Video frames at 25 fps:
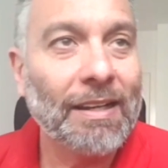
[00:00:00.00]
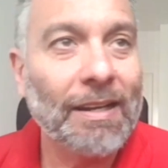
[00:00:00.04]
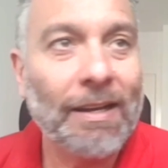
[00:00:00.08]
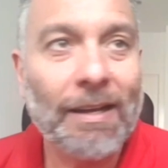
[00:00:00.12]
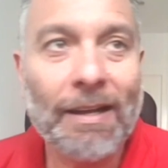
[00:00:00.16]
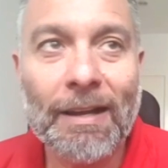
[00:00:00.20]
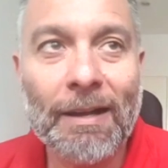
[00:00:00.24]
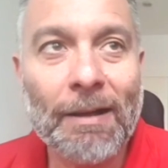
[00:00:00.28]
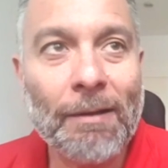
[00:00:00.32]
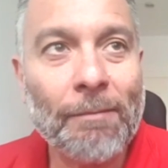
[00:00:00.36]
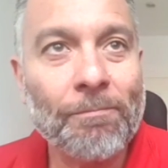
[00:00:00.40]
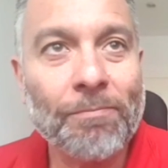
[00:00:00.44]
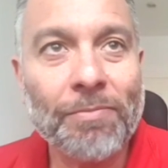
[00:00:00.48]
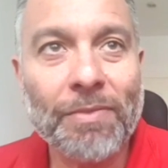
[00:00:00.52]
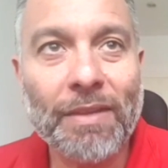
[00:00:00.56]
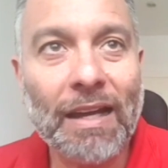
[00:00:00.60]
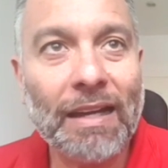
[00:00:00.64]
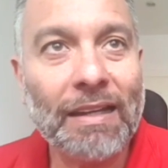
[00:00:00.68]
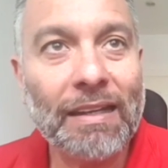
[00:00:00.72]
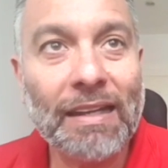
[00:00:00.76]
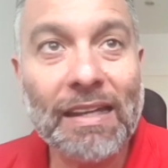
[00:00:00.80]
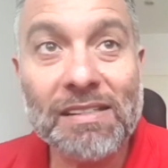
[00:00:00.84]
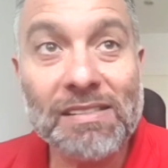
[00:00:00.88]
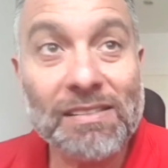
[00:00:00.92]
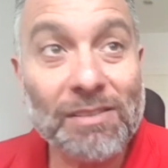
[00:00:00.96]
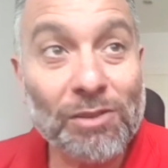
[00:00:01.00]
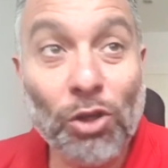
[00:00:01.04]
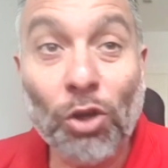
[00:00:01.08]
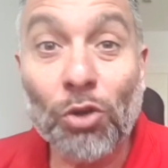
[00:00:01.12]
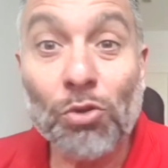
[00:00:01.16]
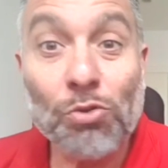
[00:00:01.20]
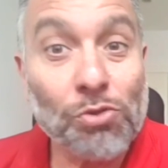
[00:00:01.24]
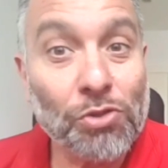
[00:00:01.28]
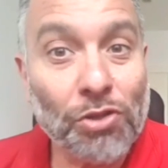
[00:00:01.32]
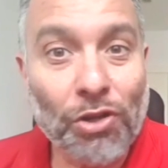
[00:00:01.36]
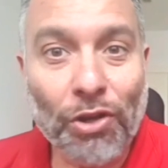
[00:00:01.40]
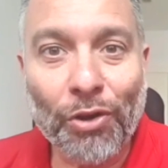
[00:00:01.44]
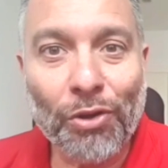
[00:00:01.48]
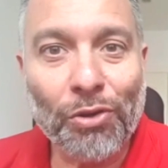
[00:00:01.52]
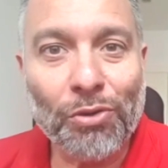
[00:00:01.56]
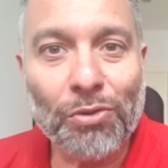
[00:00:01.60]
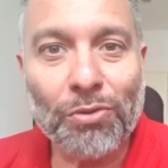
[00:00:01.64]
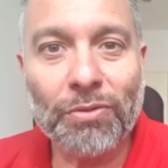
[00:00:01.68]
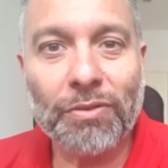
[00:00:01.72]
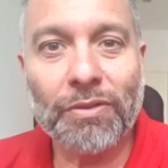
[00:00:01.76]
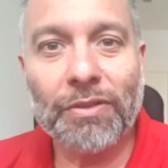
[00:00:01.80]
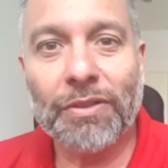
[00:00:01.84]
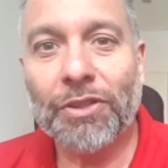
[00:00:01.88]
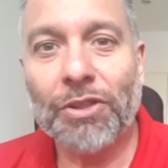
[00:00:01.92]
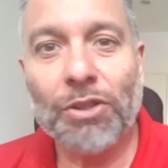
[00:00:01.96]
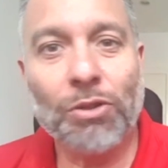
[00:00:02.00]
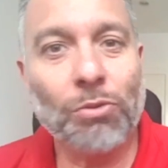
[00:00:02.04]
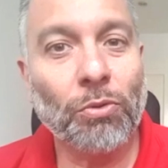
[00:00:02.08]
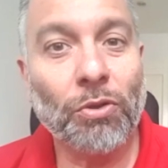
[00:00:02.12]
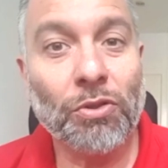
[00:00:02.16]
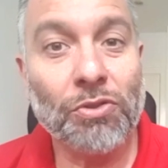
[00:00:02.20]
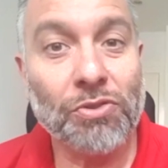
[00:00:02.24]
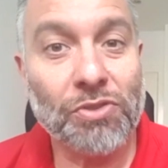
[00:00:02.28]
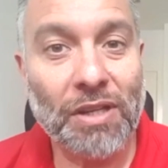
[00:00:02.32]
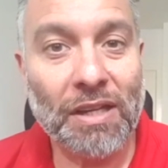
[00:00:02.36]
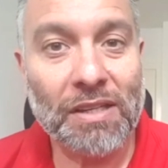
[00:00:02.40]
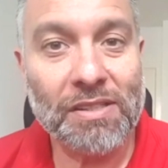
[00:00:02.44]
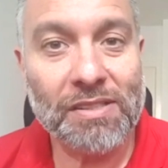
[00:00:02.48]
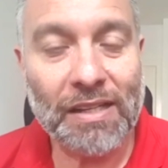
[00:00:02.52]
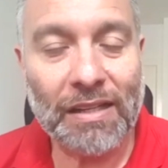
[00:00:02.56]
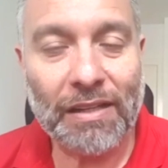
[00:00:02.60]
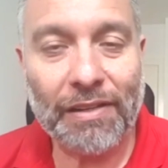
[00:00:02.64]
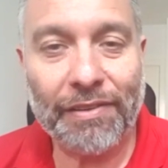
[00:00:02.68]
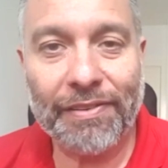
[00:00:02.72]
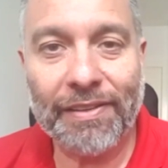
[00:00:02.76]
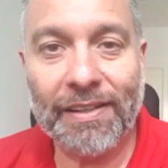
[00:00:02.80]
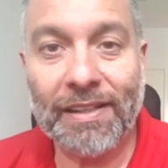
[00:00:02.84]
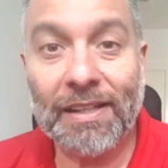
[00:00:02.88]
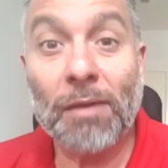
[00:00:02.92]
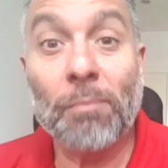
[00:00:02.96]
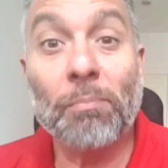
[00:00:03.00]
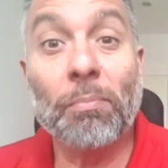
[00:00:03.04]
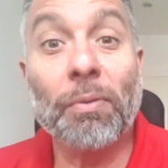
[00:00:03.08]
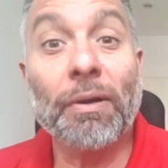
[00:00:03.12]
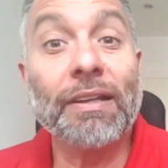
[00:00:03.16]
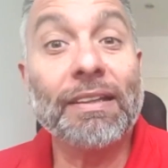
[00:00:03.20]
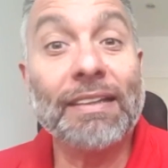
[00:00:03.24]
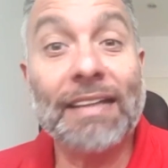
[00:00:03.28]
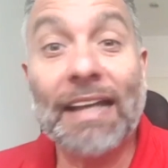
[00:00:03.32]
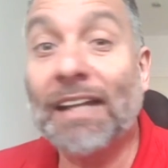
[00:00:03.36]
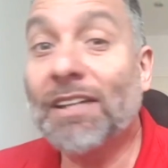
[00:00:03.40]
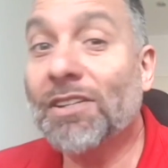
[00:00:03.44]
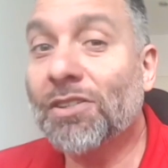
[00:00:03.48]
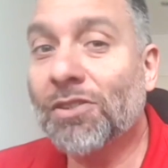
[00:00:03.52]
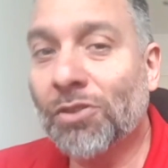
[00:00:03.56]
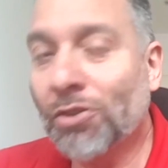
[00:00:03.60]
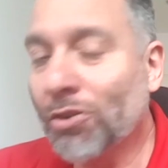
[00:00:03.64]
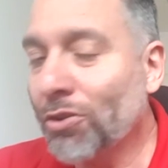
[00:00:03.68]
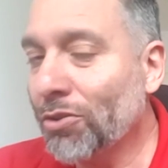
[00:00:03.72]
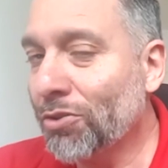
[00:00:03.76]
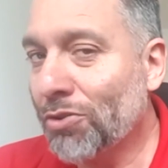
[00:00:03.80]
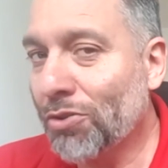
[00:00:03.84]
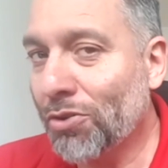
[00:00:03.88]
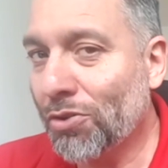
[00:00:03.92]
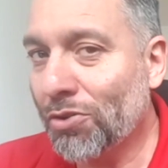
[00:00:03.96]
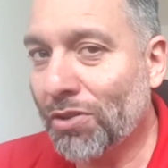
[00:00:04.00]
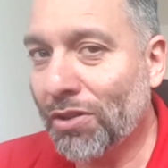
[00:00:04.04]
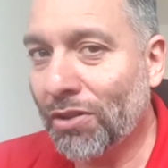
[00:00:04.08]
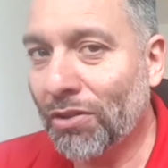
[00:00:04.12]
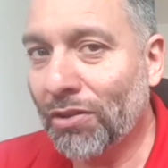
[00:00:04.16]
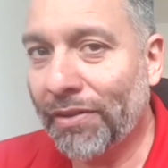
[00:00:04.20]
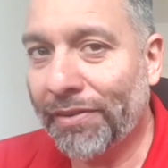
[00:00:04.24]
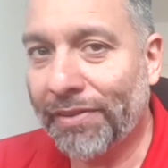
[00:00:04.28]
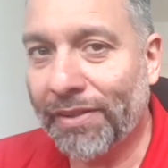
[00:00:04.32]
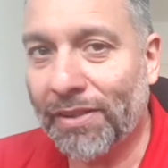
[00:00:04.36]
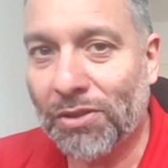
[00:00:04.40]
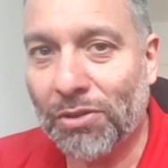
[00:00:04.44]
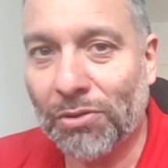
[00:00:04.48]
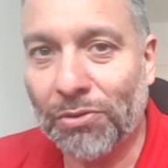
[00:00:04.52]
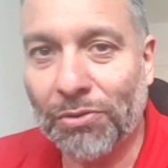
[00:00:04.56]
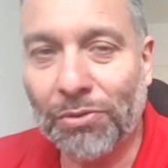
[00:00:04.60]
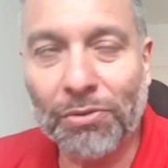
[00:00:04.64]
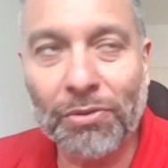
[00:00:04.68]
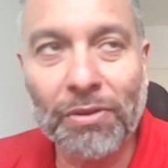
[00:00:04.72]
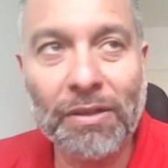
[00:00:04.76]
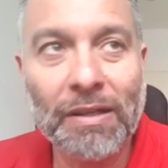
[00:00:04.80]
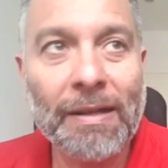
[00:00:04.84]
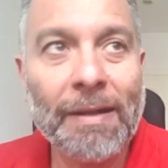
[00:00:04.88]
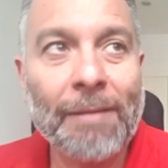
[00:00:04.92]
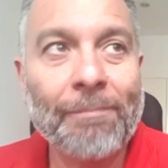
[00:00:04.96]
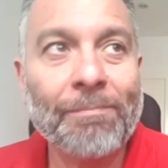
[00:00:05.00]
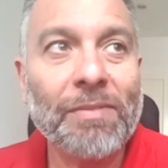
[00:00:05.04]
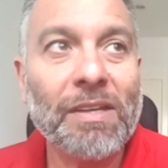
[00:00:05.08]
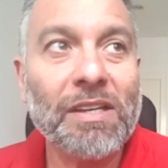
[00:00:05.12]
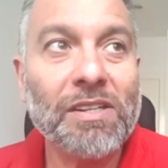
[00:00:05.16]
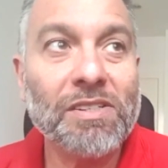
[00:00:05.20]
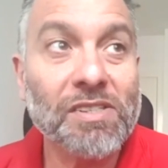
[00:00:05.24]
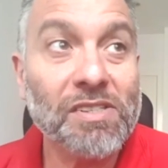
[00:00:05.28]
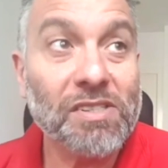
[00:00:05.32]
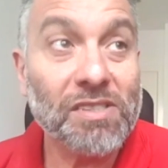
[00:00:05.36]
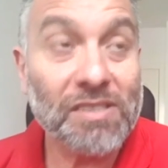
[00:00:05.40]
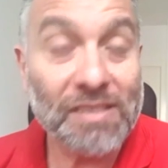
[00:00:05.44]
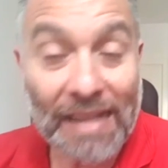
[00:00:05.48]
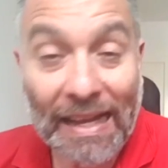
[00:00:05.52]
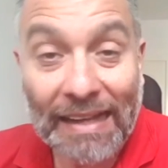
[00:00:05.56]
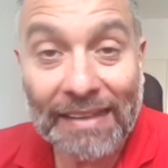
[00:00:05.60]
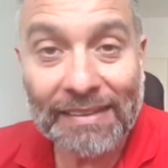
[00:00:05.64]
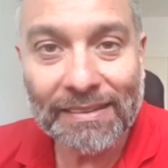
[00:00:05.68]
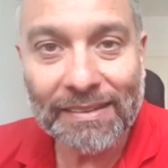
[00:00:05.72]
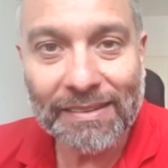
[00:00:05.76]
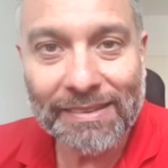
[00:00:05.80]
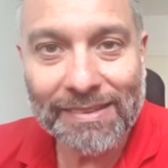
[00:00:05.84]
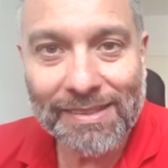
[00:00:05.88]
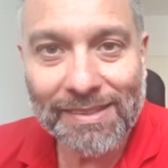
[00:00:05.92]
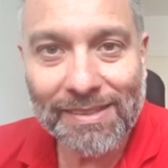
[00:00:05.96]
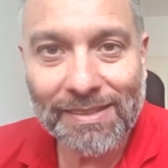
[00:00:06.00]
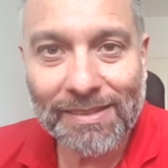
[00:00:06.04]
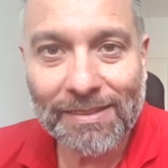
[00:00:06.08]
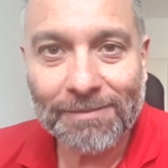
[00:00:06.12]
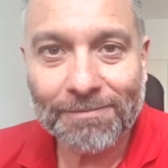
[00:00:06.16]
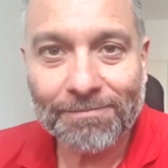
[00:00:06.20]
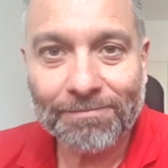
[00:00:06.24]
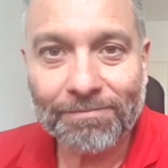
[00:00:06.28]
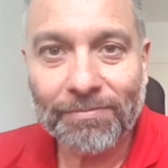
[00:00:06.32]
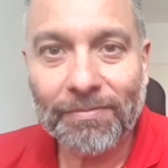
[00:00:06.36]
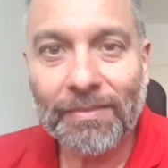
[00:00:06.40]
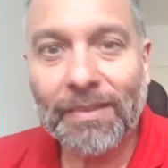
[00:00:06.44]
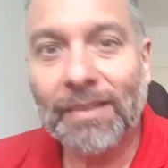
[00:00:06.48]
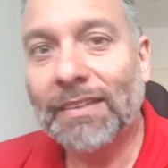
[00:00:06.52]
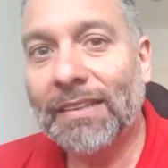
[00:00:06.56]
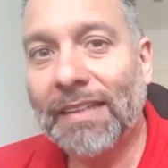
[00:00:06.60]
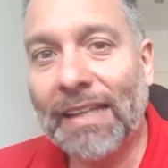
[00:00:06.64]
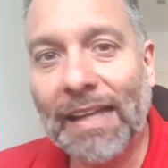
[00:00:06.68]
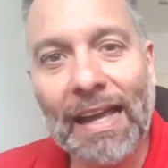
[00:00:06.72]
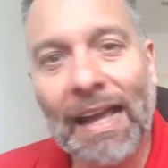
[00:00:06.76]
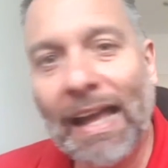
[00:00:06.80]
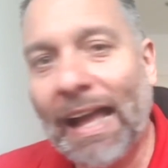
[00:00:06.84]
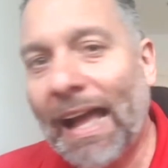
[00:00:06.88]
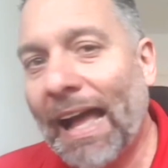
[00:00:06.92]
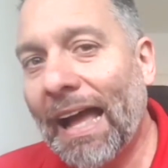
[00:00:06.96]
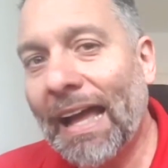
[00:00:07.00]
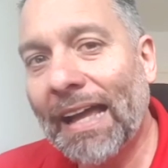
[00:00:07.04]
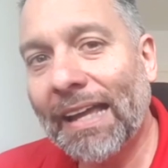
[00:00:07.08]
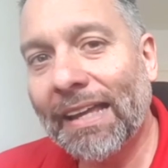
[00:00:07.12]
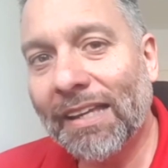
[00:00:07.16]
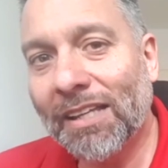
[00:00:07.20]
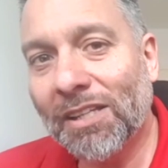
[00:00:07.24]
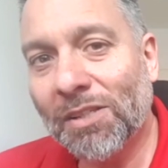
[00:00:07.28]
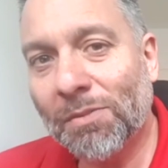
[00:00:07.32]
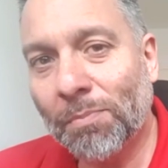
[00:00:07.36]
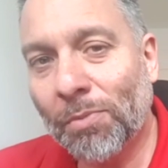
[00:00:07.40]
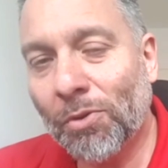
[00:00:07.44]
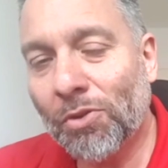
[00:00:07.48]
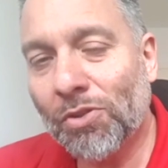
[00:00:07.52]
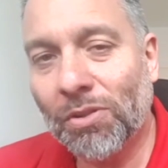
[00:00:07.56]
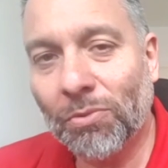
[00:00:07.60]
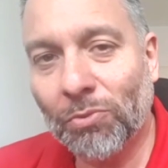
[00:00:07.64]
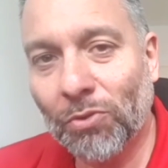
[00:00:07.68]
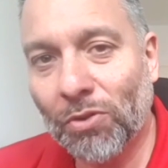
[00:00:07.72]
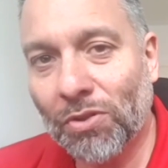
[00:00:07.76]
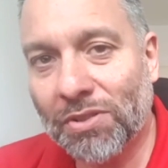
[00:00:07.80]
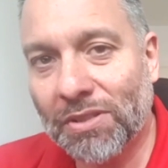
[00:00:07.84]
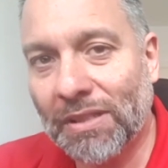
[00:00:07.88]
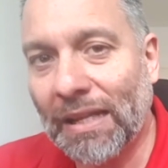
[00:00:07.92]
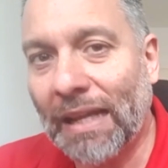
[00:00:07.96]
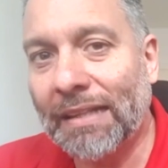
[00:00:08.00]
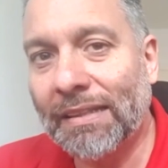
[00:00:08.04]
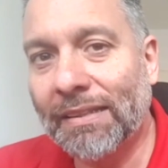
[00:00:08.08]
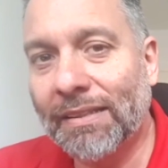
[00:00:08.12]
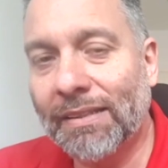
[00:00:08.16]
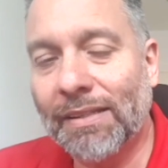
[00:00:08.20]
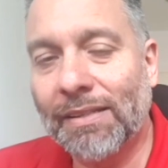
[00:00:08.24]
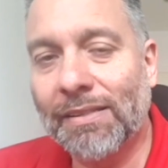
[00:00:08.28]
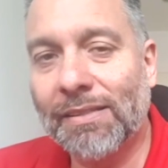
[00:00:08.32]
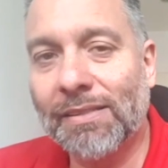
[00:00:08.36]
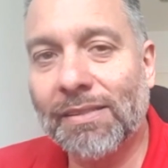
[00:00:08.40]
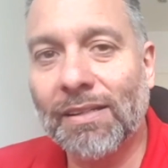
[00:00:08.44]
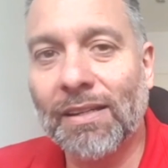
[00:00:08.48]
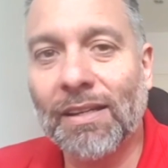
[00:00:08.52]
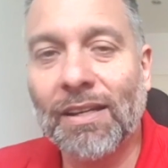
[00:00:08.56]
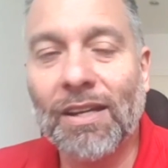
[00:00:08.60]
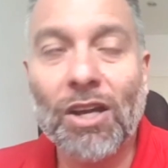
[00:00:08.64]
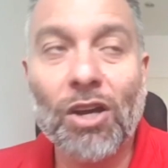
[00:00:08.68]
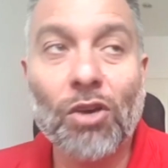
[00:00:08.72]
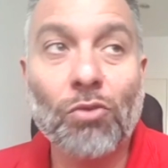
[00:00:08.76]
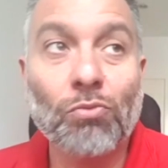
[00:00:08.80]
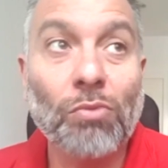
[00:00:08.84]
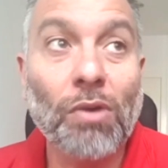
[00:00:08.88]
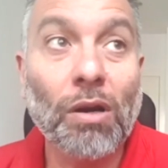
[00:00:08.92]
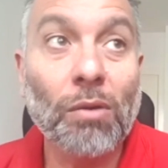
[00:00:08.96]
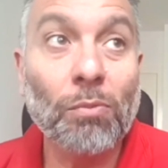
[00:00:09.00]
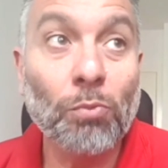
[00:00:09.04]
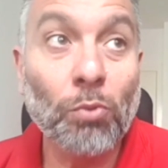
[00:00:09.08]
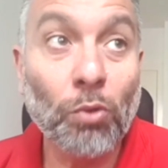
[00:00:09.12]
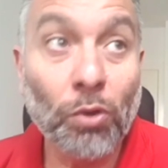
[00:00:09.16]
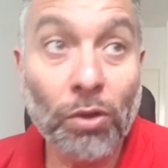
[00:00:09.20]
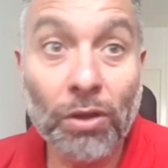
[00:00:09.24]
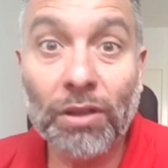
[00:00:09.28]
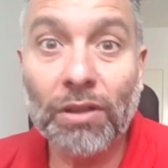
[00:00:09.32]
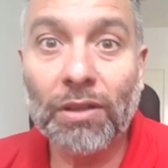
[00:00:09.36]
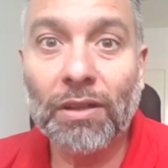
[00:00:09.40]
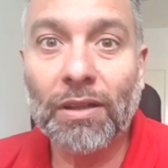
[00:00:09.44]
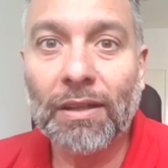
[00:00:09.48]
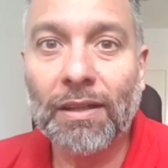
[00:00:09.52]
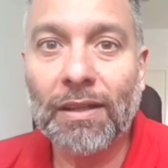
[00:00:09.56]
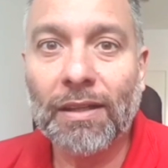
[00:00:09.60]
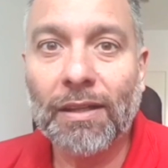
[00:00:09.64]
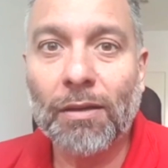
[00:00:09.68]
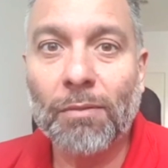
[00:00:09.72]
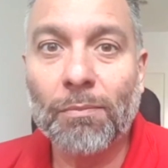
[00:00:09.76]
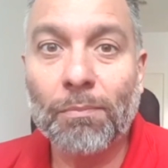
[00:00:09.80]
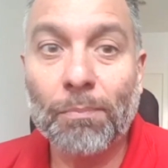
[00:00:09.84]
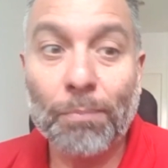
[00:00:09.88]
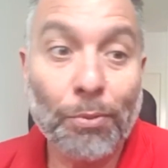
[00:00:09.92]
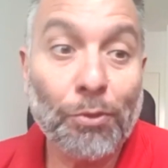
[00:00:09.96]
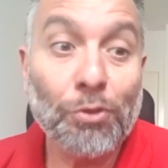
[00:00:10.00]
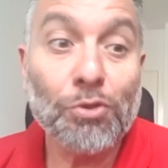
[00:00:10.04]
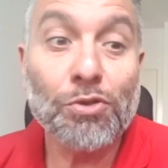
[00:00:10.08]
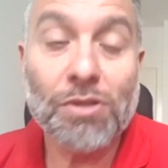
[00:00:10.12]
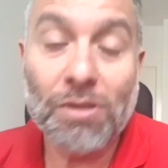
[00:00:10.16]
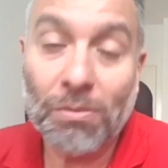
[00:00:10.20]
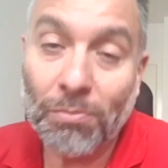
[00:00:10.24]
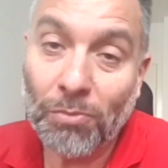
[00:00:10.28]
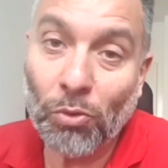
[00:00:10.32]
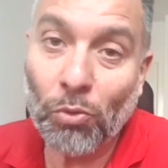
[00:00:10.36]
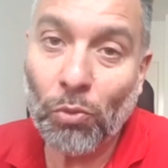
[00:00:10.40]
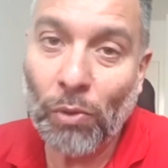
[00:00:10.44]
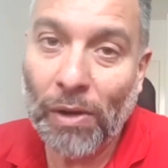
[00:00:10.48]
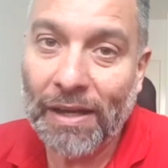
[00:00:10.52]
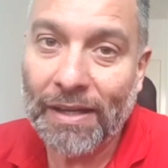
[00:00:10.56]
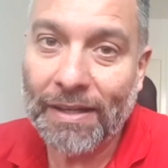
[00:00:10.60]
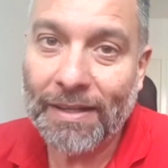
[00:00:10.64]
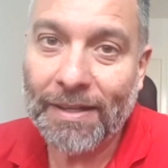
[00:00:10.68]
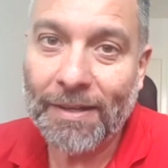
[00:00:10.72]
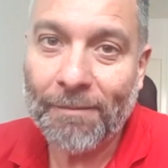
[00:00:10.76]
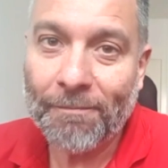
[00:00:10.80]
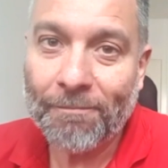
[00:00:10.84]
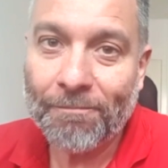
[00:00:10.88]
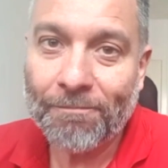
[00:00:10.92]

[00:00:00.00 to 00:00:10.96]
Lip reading: Unless those go, you won't change anything. But that's not just the only thing to do. It's the standards, the highest possible standards, what will push them away.